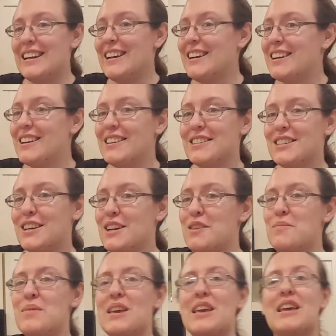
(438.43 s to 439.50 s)
It is going
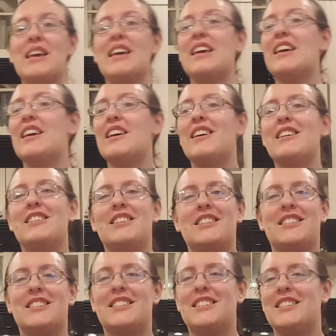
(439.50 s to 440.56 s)
to be
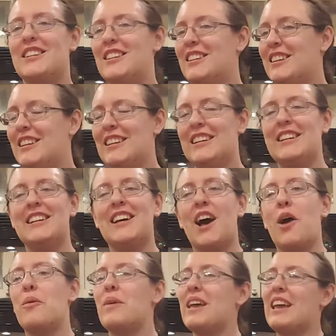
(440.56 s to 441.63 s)
just
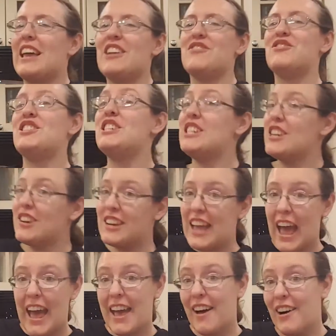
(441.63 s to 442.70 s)
a weekend of sheer
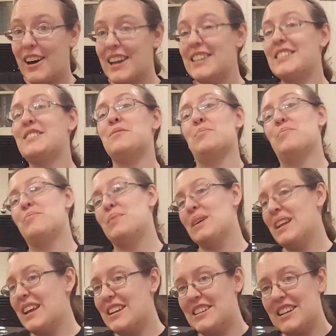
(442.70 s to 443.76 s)
chaos,
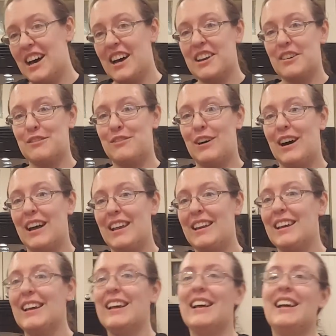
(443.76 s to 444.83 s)
but a ton of
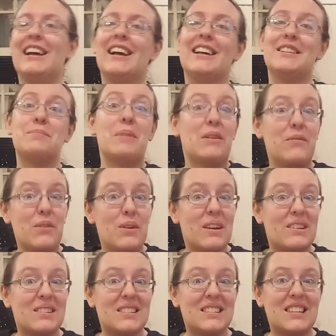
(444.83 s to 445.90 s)
fun. It's been a few
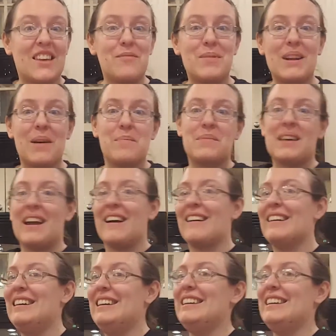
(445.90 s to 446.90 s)
years since I've been up there,